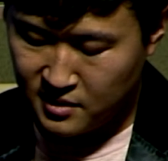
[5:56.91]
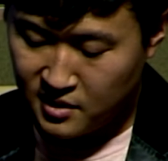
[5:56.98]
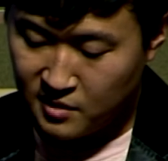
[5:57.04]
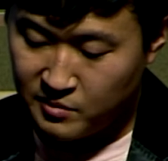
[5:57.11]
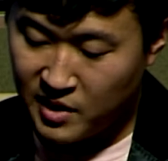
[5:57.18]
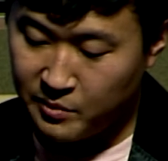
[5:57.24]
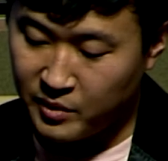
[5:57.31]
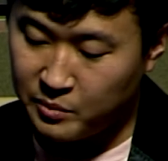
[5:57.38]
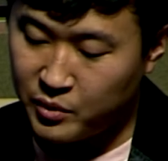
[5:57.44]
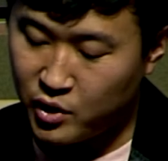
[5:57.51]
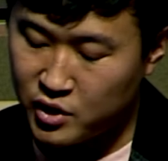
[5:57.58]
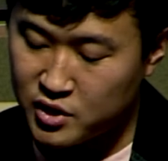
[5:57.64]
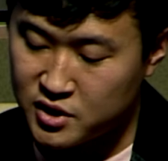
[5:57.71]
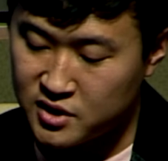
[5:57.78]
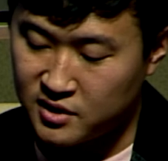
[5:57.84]
People
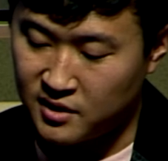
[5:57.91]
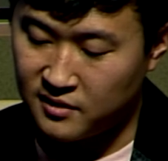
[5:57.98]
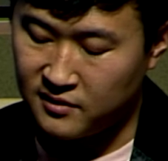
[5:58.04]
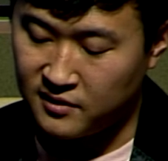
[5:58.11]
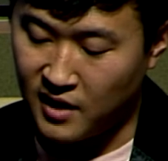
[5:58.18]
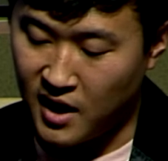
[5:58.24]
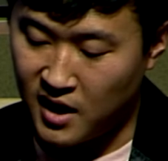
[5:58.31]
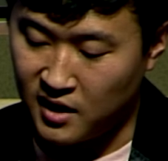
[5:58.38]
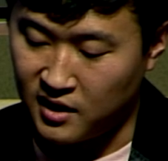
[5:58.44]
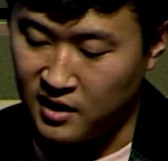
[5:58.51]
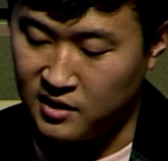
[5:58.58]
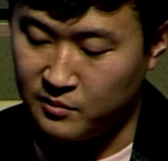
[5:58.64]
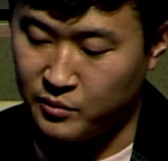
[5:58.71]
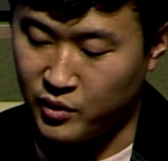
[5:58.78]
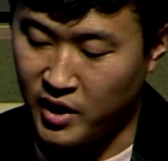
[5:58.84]
pushed and sang and
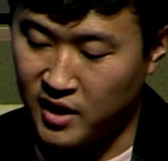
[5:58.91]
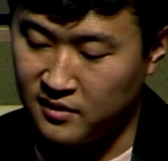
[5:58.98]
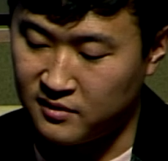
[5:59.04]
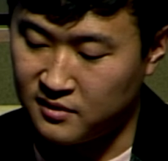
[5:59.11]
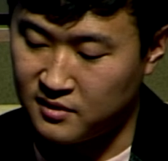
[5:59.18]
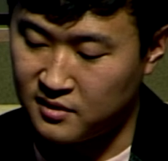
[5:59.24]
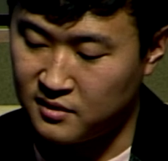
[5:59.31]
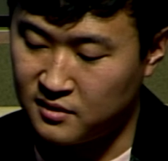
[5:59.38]
embraced.